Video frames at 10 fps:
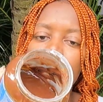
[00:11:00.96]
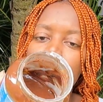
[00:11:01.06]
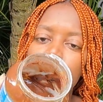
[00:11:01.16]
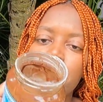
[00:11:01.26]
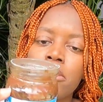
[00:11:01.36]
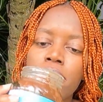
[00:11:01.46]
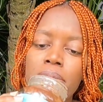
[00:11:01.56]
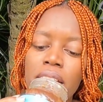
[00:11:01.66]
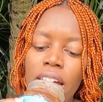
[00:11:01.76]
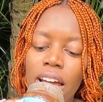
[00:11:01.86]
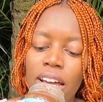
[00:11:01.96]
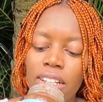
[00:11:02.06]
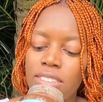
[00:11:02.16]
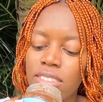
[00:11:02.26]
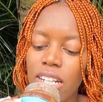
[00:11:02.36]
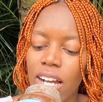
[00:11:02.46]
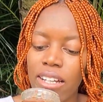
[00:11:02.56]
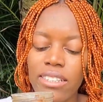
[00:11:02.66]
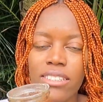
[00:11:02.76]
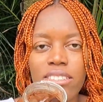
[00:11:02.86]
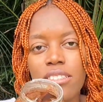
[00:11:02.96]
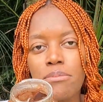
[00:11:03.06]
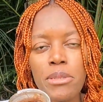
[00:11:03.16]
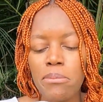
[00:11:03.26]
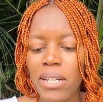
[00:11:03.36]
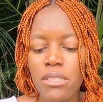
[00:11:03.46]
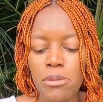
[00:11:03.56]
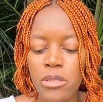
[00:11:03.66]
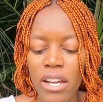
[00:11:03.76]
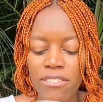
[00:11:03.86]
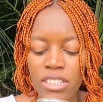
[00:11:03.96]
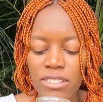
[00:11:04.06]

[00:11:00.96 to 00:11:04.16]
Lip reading: a spoon and I eat it spoon by spoon. I've